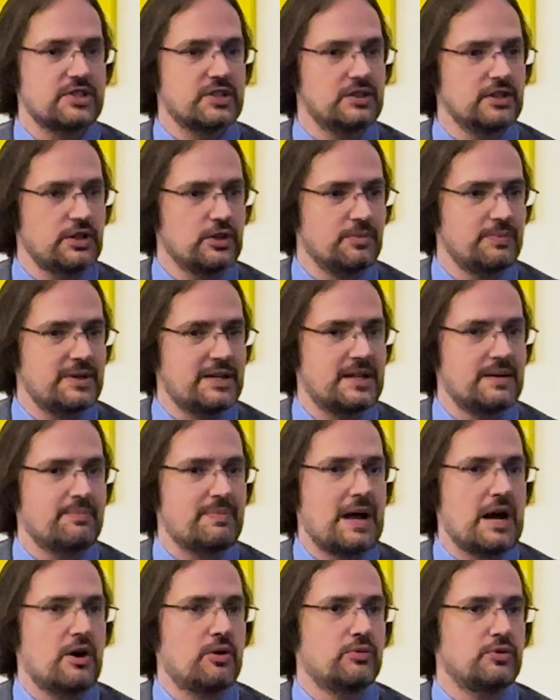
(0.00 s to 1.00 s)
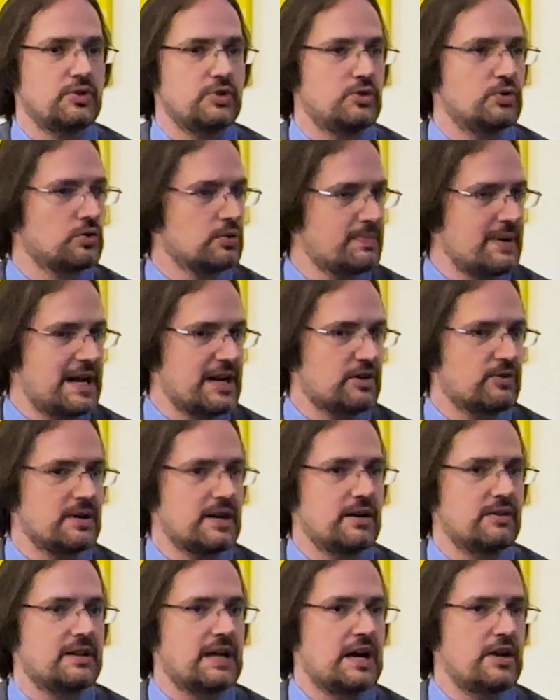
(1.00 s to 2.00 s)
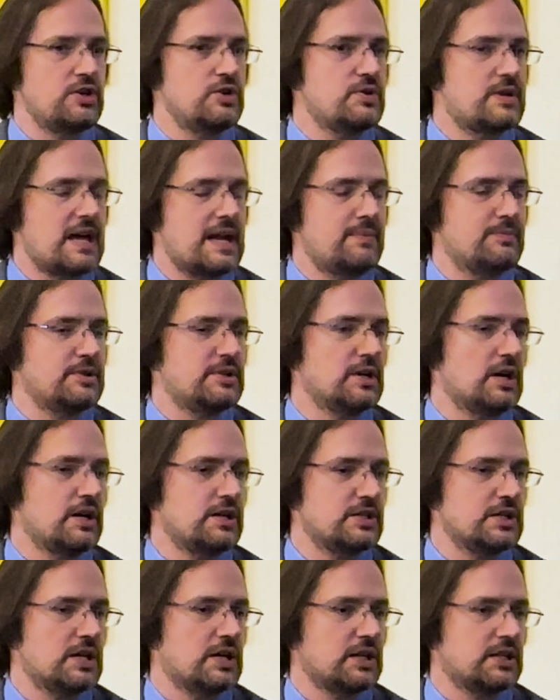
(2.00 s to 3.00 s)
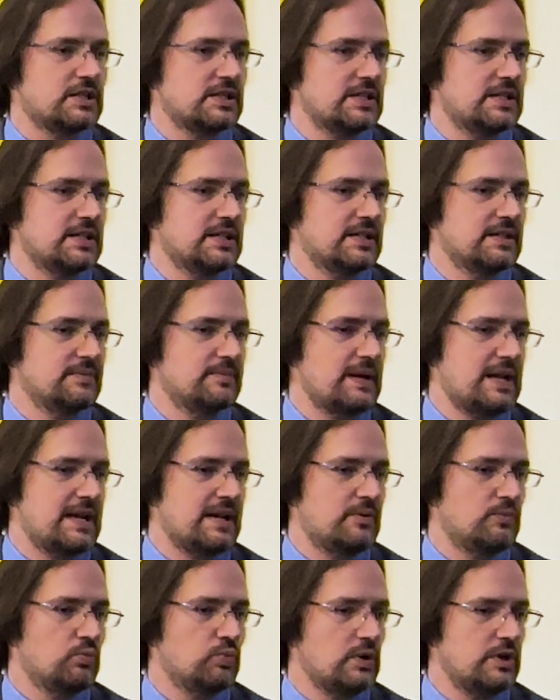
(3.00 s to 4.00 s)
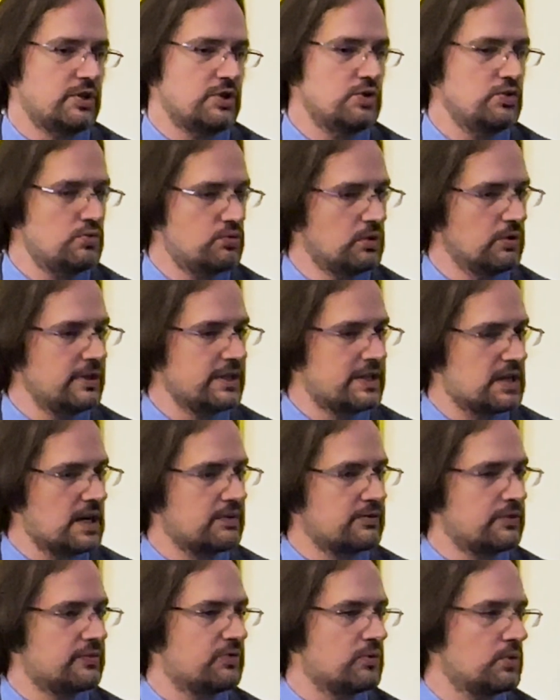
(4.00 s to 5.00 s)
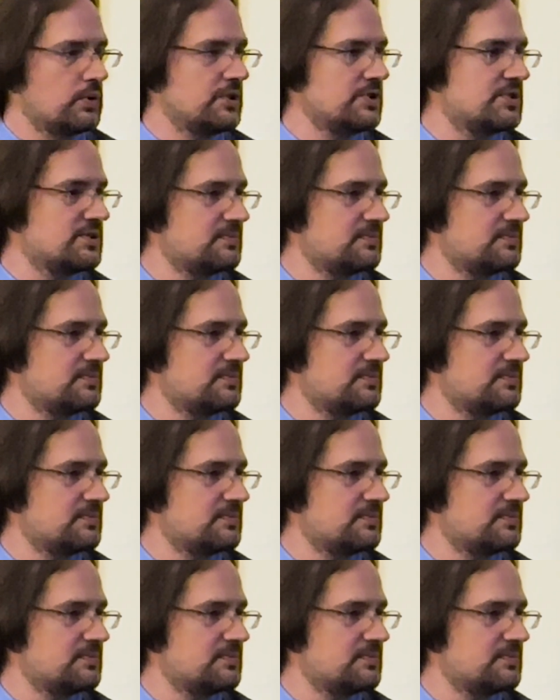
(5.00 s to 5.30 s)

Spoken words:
a little bit about your background, how you came to NonDoc, and what you really cover for us.